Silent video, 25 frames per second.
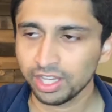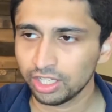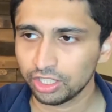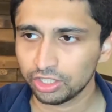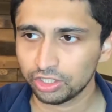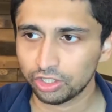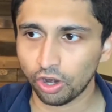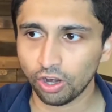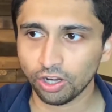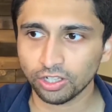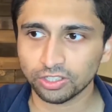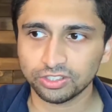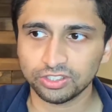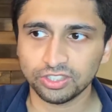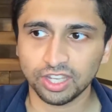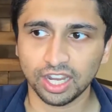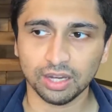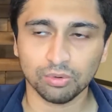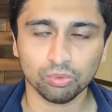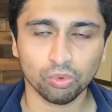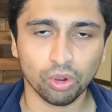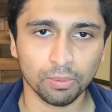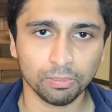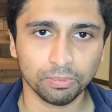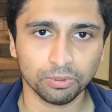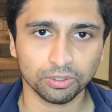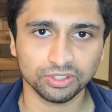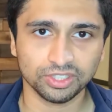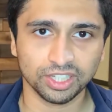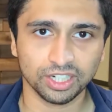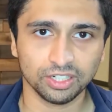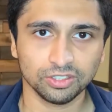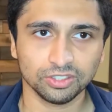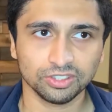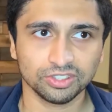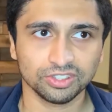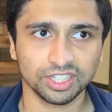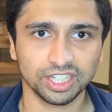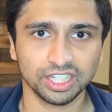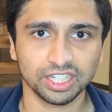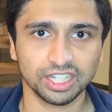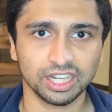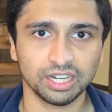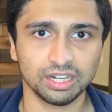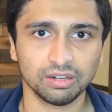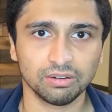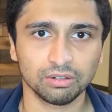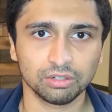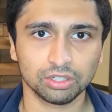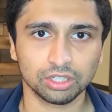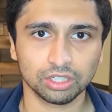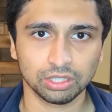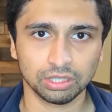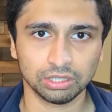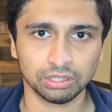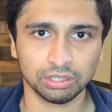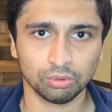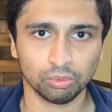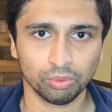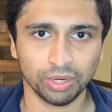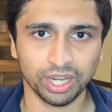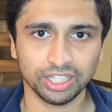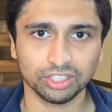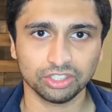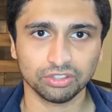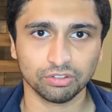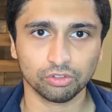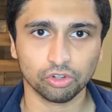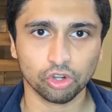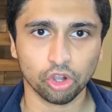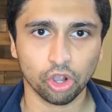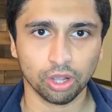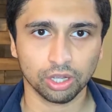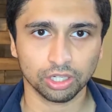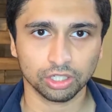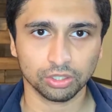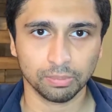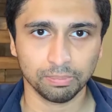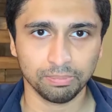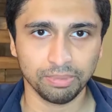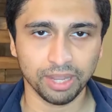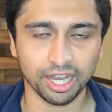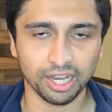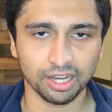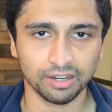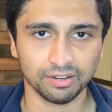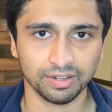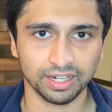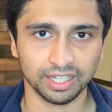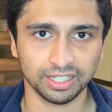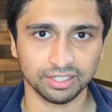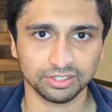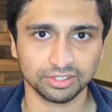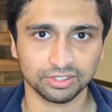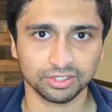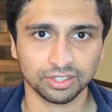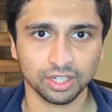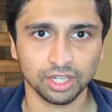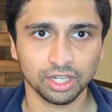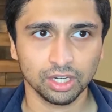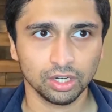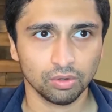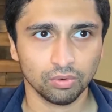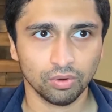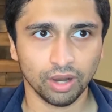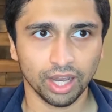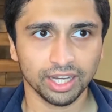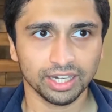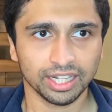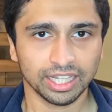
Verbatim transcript: Dark side one percenters think in the ways of co competitiveness, right?